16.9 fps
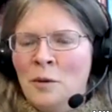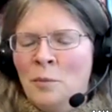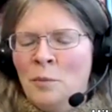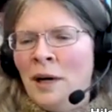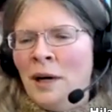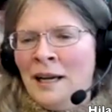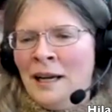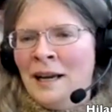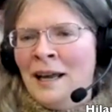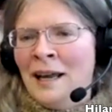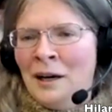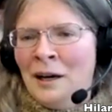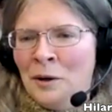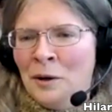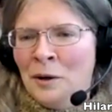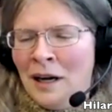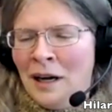by
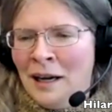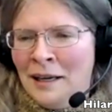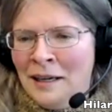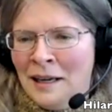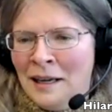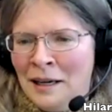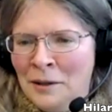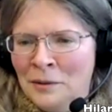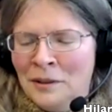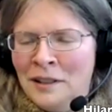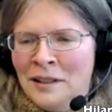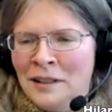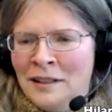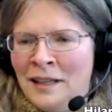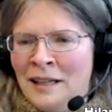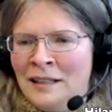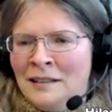now I know that
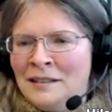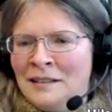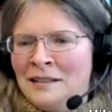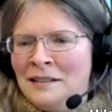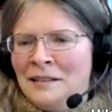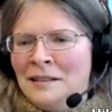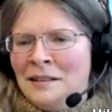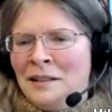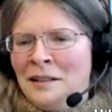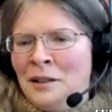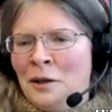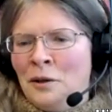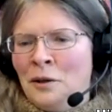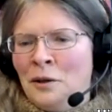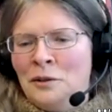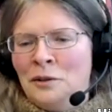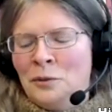that is the
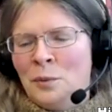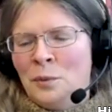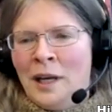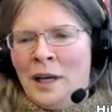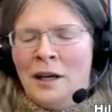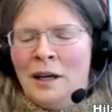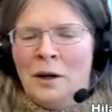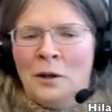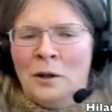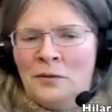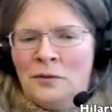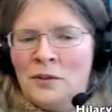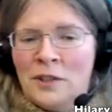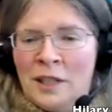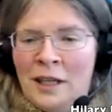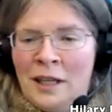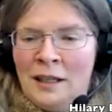oracle's way of
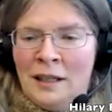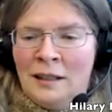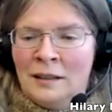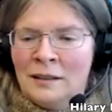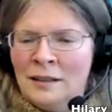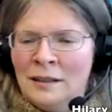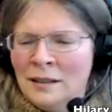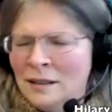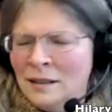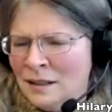saying,